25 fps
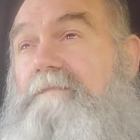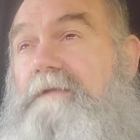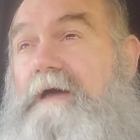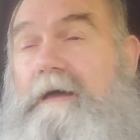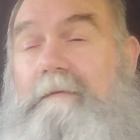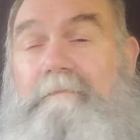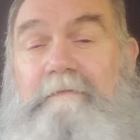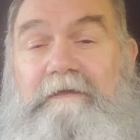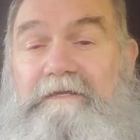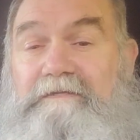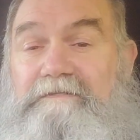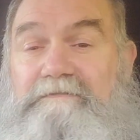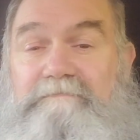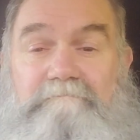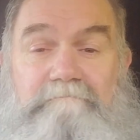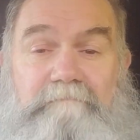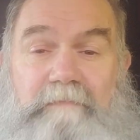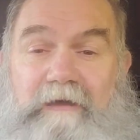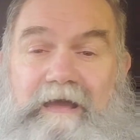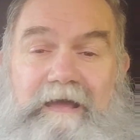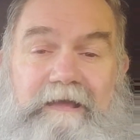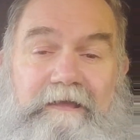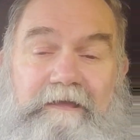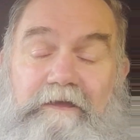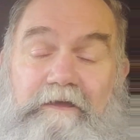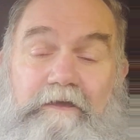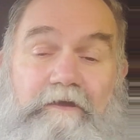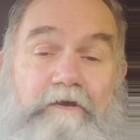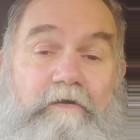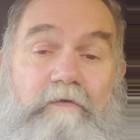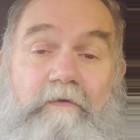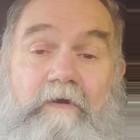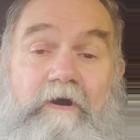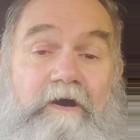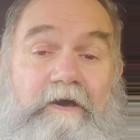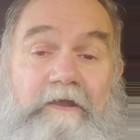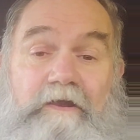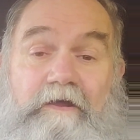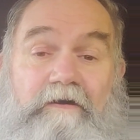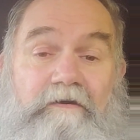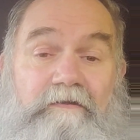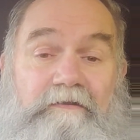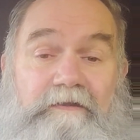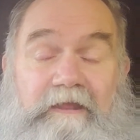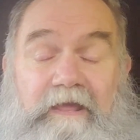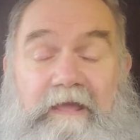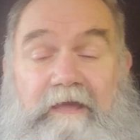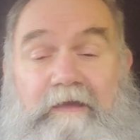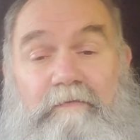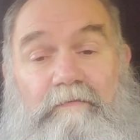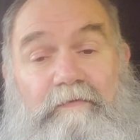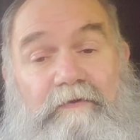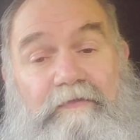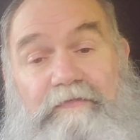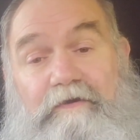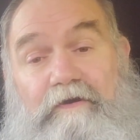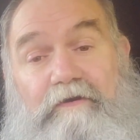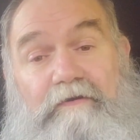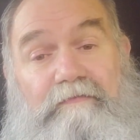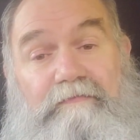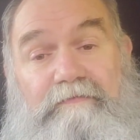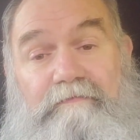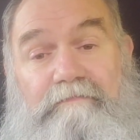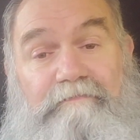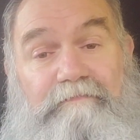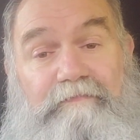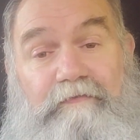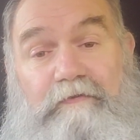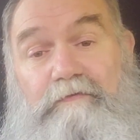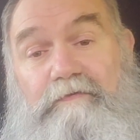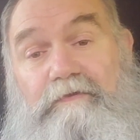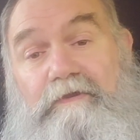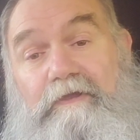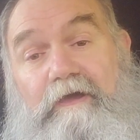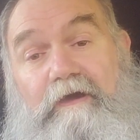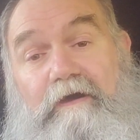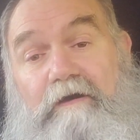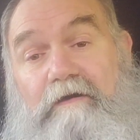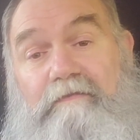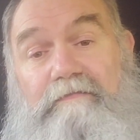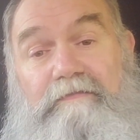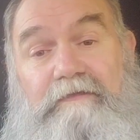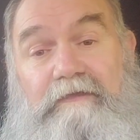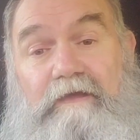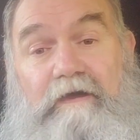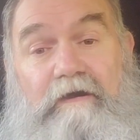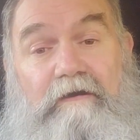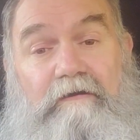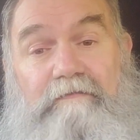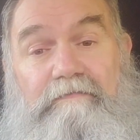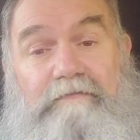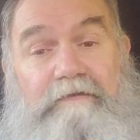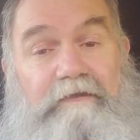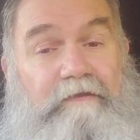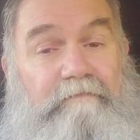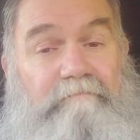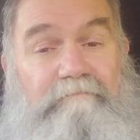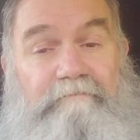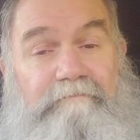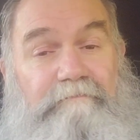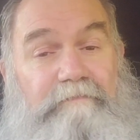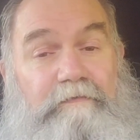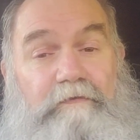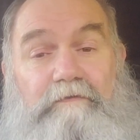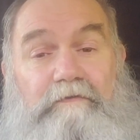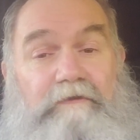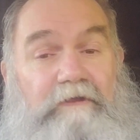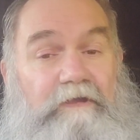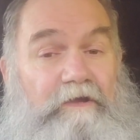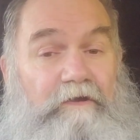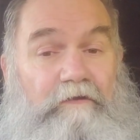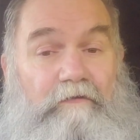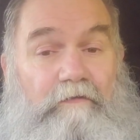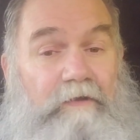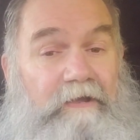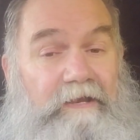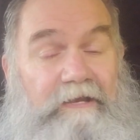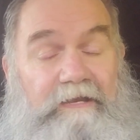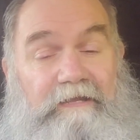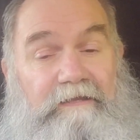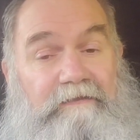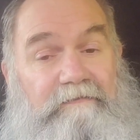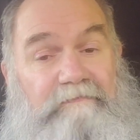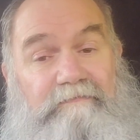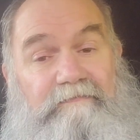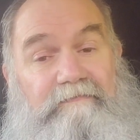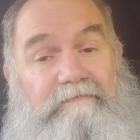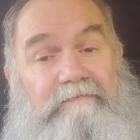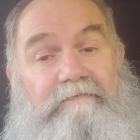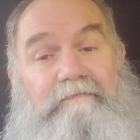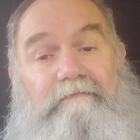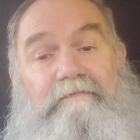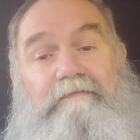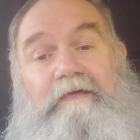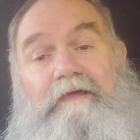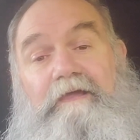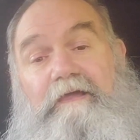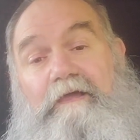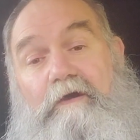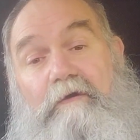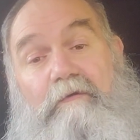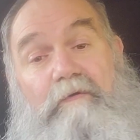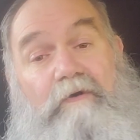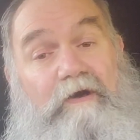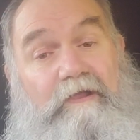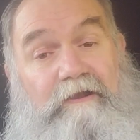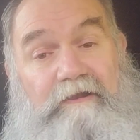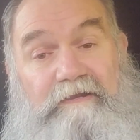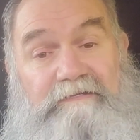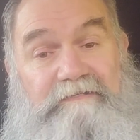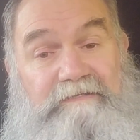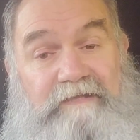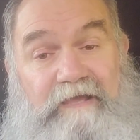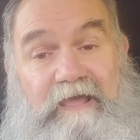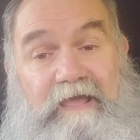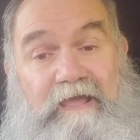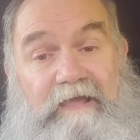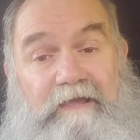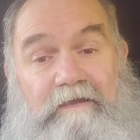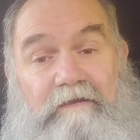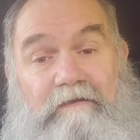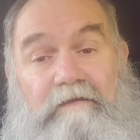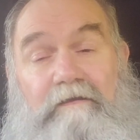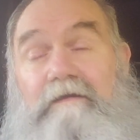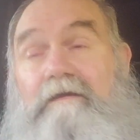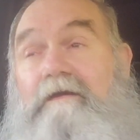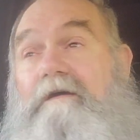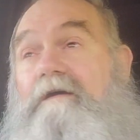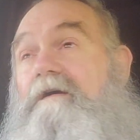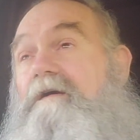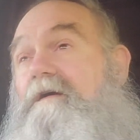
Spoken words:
I mean, I could go on all day with all the food ingredients that go on a tanker.